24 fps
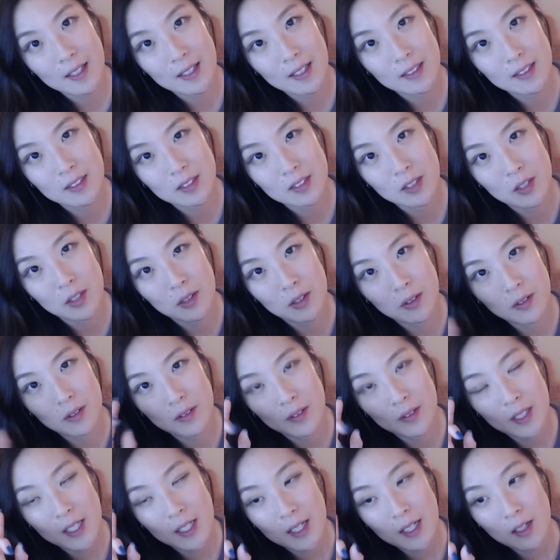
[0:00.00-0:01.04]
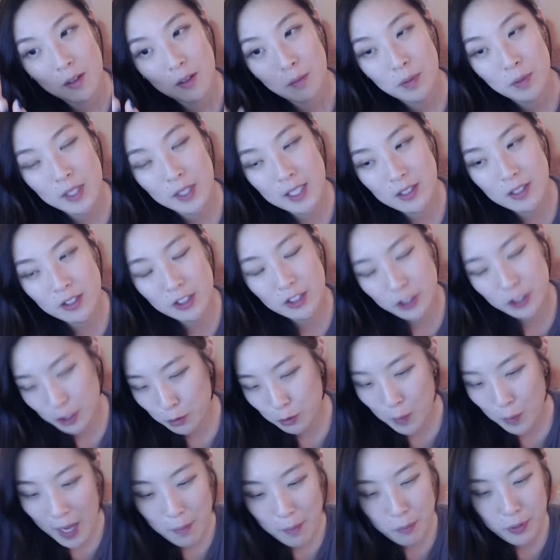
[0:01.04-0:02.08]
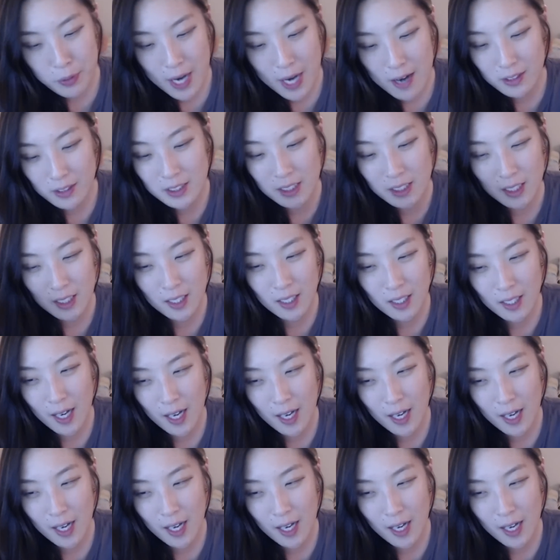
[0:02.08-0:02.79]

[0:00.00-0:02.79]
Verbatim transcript: And so please use your web browser.